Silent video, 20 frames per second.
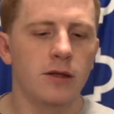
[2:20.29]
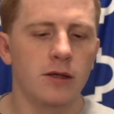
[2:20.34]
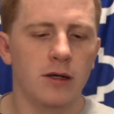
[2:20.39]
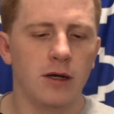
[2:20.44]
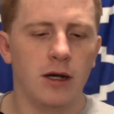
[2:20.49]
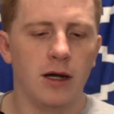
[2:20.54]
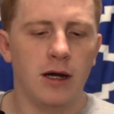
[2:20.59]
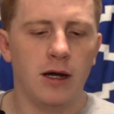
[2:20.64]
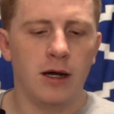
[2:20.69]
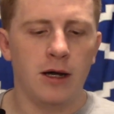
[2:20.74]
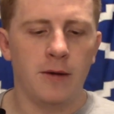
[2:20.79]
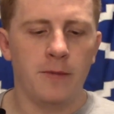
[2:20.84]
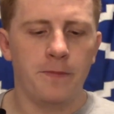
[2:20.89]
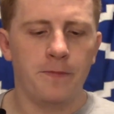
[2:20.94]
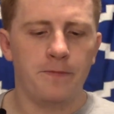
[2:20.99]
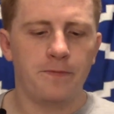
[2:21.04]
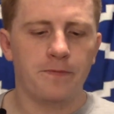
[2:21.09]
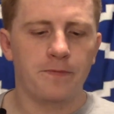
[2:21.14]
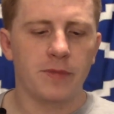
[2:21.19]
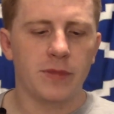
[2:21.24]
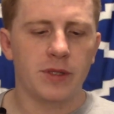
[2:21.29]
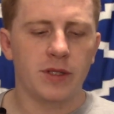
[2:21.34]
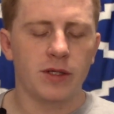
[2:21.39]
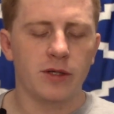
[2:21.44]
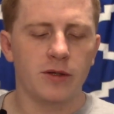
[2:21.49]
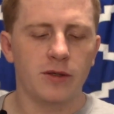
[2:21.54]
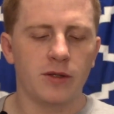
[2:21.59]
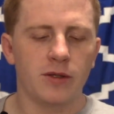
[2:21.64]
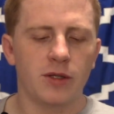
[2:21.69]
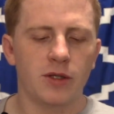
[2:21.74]
Um,
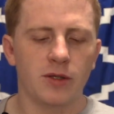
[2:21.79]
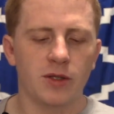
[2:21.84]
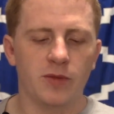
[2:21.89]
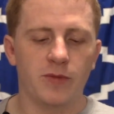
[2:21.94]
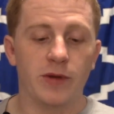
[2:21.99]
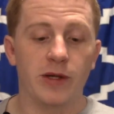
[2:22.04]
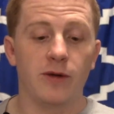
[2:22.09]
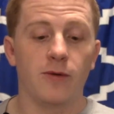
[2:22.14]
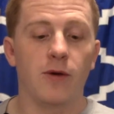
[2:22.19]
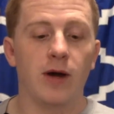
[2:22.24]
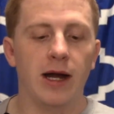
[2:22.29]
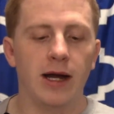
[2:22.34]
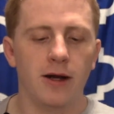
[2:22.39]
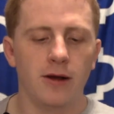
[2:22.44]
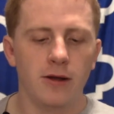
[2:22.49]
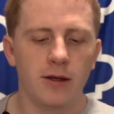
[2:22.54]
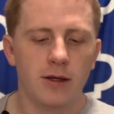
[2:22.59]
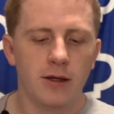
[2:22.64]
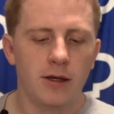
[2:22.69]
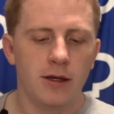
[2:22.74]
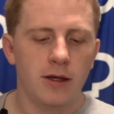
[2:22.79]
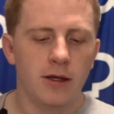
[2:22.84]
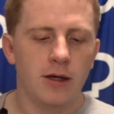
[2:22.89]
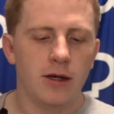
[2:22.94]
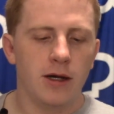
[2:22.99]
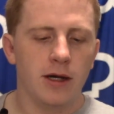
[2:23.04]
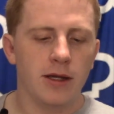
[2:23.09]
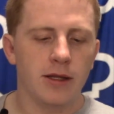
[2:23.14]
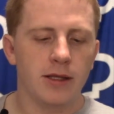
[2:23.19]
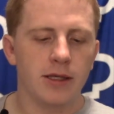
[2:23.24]
so so it's been a while.
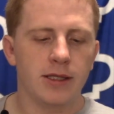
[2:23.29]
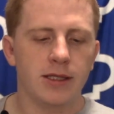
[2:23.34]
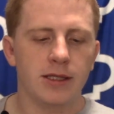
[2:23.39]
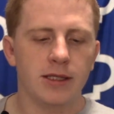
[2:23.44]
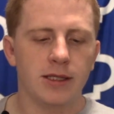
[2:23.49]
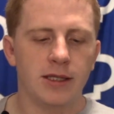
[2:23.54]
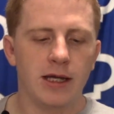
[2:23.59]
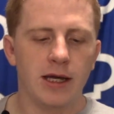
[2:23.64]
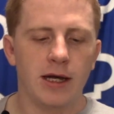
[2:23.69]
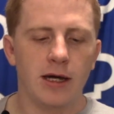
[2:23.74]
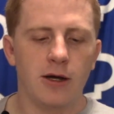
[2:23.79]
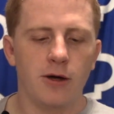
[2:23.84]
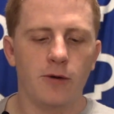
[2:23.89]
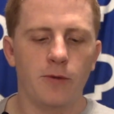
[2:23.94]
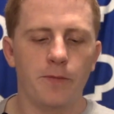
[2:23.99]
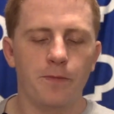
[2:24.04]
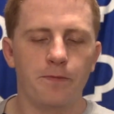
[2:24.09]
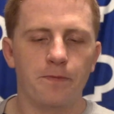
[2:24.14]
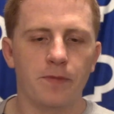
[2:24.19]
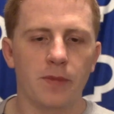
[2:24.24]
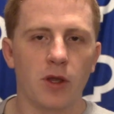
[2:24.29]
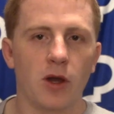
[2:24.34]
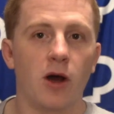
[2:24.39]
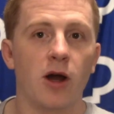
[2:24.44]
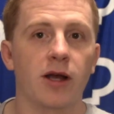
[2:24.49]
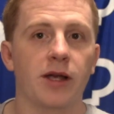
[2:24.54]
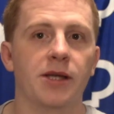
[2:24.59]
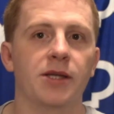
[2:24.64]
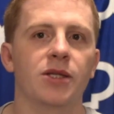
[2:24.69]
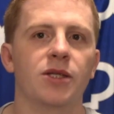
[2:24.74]
Uh, this is now
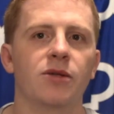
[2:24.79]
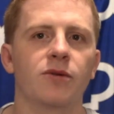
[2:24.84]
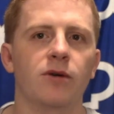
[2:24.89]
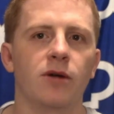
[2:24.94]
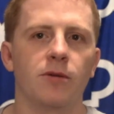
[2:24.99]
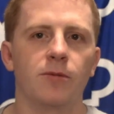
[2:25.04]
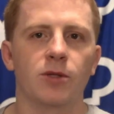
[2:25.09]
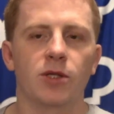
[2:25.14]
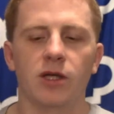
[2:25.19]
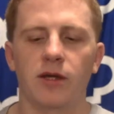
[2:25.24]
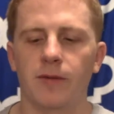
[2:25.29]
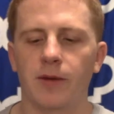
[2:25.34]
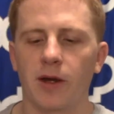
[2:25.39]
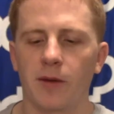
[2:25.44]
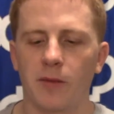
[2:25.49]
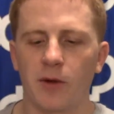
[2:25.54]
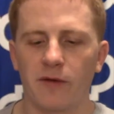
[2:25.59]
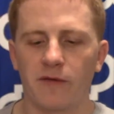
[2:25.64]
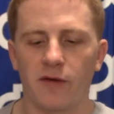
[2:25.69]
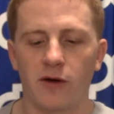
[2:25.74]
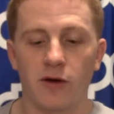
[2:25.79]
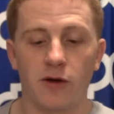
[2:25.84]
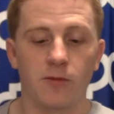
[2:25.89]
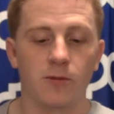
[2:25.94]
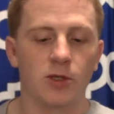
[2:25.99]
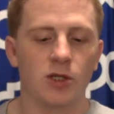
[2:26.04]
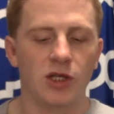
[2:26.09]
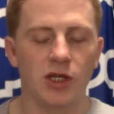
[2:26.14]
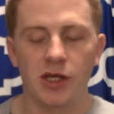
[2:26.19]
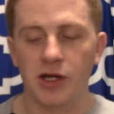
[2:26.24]
August, so almost coming up on fall,
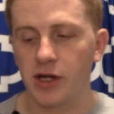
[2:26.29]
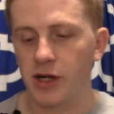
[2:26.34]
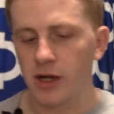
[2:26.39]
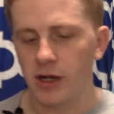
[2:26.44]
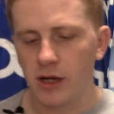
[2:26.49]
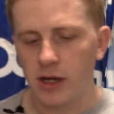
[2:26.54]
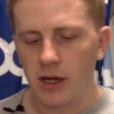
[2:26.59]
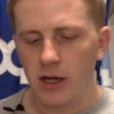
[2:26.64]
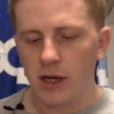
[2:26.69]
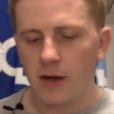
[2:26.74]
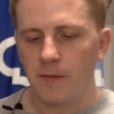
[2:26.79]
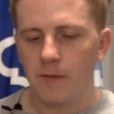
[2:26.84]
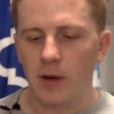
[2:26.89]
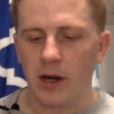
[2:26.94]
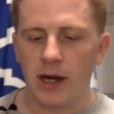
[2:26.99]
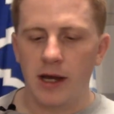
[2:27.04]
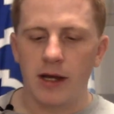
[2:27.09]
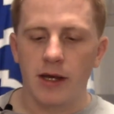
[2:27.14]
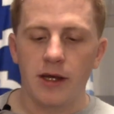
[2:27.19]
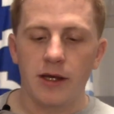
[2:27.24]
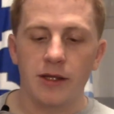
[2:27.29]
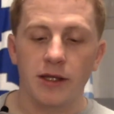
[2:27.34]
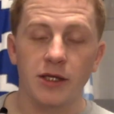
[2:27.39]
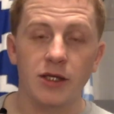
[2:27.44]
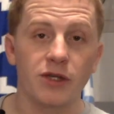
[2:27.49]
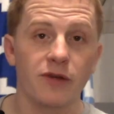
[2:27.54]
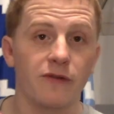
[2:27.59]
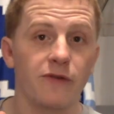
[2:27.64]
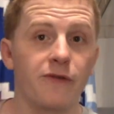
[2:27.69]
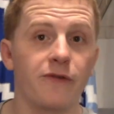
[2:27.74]
almost a year. But
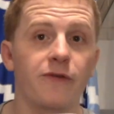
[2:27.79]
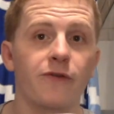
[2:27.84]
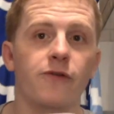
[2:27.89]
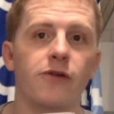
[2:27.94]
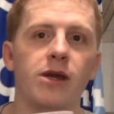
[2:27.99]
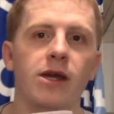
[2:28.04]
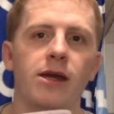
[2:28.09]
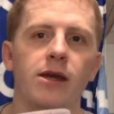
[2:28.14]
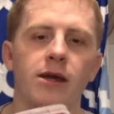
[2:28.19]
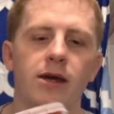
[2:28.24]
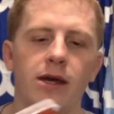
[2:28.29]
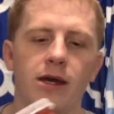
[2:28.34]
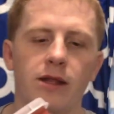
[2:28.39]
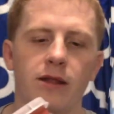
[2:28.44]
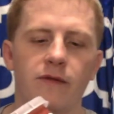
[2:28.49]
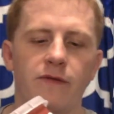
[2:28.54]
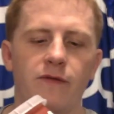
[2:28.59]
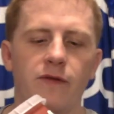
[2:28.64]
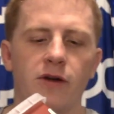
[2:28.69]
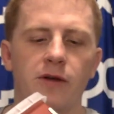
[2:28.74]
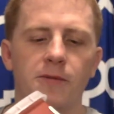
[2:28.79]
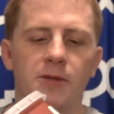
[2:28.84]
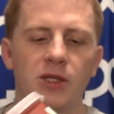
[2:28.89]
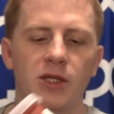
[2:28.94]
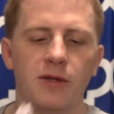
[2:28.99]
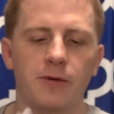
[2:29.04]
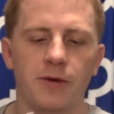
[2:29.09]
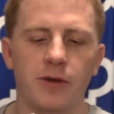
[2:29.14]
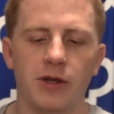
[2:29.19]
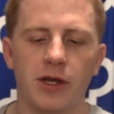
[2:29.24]
these are free at the
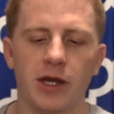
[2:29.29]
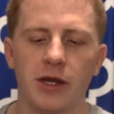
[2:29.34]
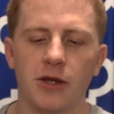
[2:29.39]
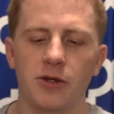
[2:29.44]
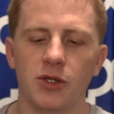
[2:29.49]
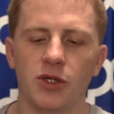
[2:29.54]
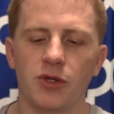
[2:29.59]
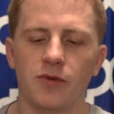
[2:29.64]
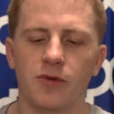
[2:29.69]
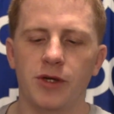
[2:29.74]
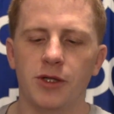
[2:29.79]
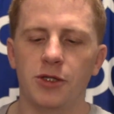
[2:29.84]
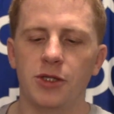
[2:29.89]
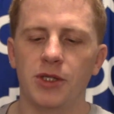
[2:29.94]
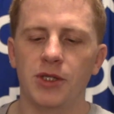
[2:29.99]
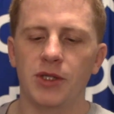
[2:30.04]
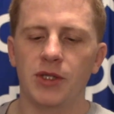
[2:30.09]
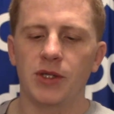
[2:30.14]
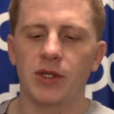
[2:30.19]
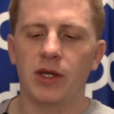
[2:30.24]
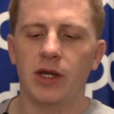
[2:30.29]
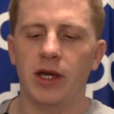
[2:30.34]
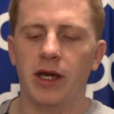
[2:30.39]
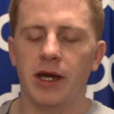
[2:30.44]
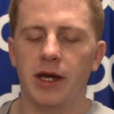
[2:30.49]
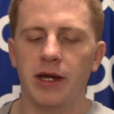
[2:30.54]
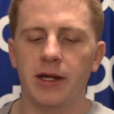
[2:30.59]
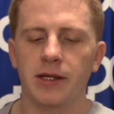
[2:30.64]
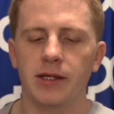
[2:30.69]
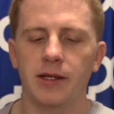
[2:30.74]
pharmacy where you get your syringes,
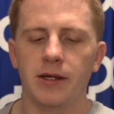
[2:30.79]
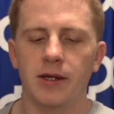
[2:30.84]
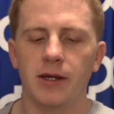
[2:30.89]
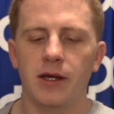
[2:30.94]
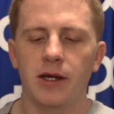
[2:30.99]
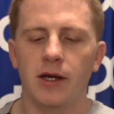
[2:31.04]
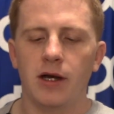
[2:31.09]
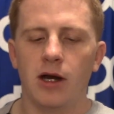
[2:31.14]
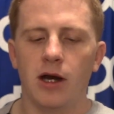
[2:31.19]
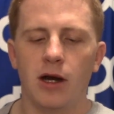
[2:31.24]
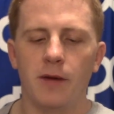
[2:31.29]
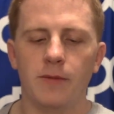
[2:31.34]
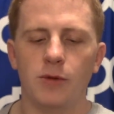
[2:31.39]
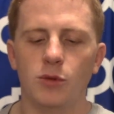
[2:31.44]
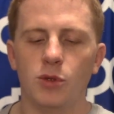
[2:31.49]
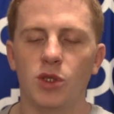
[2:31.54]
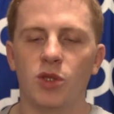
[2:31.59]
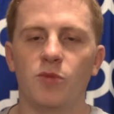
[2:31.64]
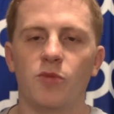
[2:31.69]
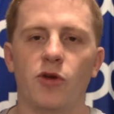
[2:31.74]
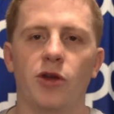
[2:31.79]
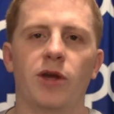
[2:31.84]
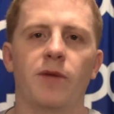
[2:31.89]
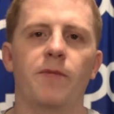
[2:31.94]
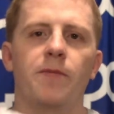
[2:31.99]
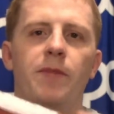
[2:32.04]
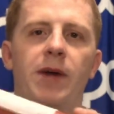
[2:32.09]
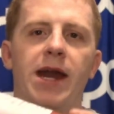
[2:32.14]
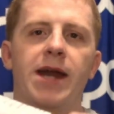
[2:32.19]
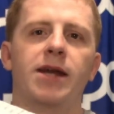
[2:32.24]
and um, you just bring
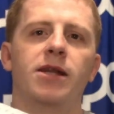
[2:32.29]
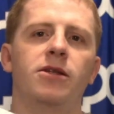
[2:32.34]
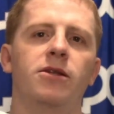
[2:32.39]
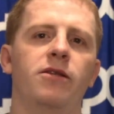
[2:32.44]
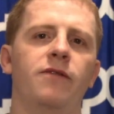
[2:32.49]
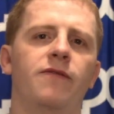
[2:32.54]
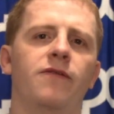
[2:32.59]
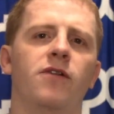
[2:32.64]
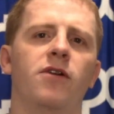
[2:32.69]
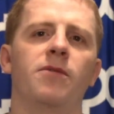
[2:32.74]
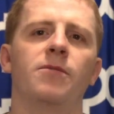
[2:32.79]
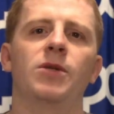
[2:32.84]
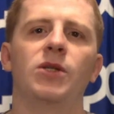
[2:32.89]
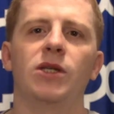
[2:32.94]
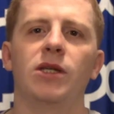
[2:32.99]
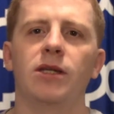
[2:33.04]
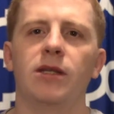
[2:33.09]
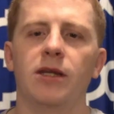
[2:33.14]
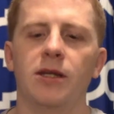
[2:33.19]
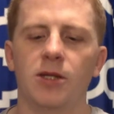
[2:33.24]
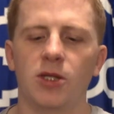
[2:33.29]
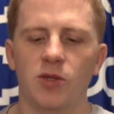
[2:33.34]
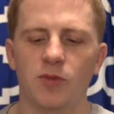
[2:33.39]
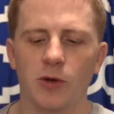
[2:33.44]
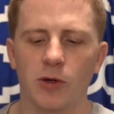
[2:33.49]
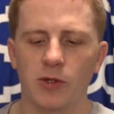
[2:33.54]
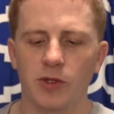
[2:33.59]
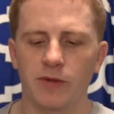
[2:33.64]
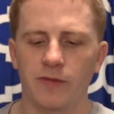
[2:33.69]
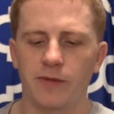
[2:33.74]
them back to the pharmacy and they
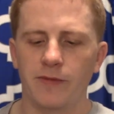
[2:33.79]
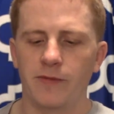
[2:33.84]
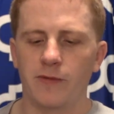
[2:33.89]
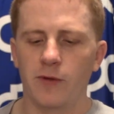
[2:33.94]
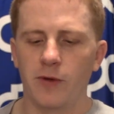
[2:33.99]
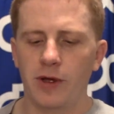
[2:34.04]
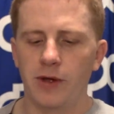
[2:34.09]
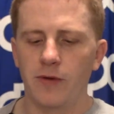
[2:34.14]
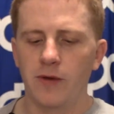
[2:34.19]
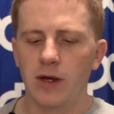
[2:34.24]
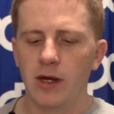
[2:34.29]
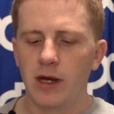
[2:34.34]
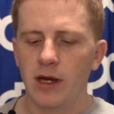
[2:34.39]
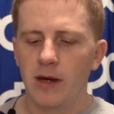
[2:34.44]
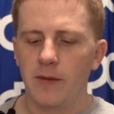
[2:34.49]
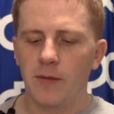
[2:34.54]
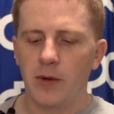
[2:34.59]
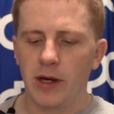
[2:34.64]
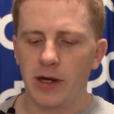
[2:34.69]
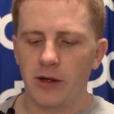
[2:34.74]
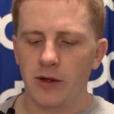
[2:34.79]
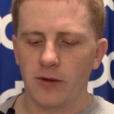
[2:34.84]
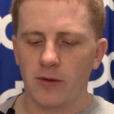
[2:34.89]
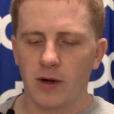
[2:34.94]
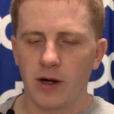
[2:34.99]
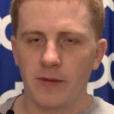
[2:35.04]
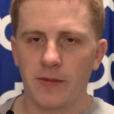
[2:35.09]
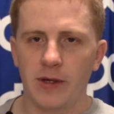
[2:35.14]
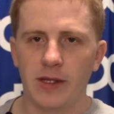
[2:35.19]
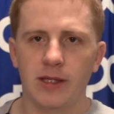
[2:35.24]
dispose of them for you. But you don't
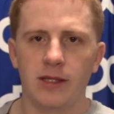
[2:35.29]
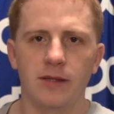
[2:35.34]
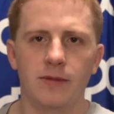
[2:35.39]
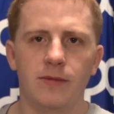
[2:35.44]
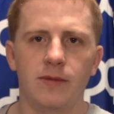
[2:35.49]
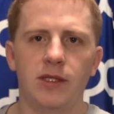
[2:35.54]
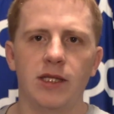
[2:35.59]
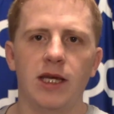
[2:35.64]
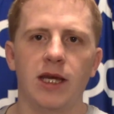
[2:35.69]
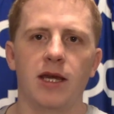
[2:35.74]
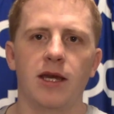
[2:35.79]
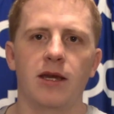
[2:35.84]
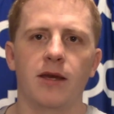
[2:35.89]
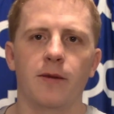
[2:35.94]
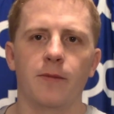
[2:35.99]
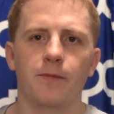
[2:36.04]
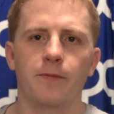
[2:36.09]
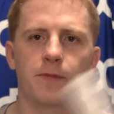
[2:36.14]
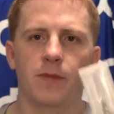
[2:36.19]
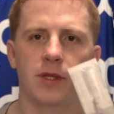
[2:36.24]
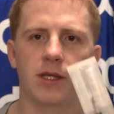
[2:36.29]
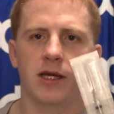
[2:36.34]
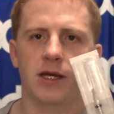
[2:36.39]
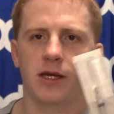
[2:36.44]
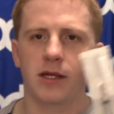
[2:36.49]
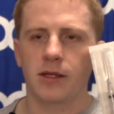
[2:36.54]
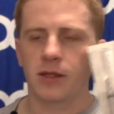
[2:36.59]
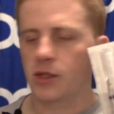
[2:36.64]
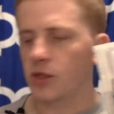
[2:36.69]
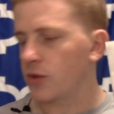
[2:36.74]
want to be taking
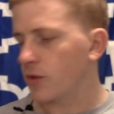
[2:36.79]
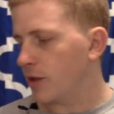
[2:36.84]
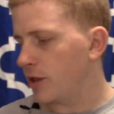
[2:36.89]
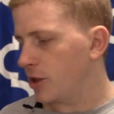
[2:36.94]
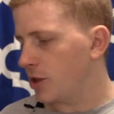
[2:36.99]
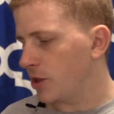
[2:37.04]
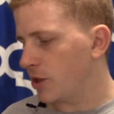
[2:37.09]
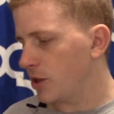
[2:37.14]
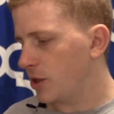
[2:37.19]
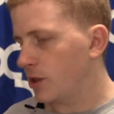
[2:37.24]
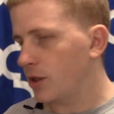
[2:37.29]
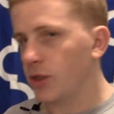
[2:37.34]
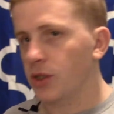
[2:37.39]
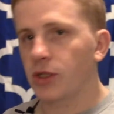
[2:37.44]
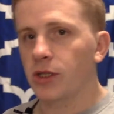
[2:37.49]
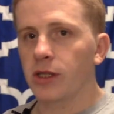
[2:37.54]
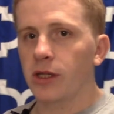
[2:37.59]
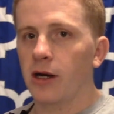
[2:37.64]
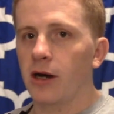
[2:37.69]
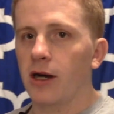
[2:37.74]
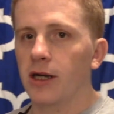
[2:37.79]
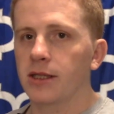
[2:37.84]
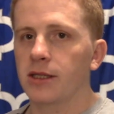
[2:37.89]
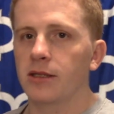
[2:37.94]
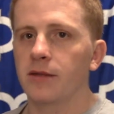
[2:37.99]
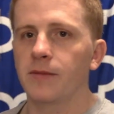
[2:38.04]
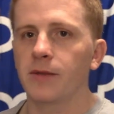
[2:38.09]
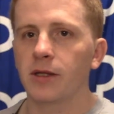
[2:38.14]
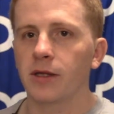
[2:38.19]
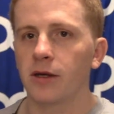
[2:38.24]
taking syringes and just
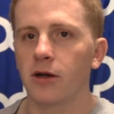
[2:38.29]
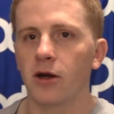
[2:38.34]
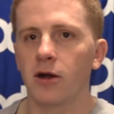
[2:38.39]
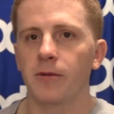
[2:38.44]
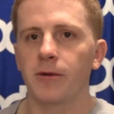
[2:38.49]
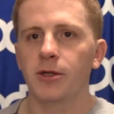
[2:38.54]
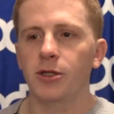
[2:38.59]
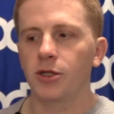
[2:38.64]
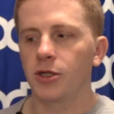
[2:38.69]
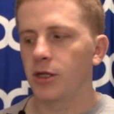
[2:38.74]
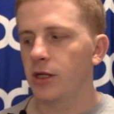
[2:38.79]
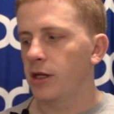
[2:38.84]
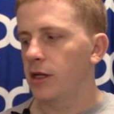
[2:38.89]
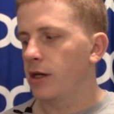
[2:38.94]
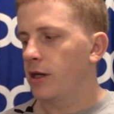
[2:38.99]
tossing them in the garbage.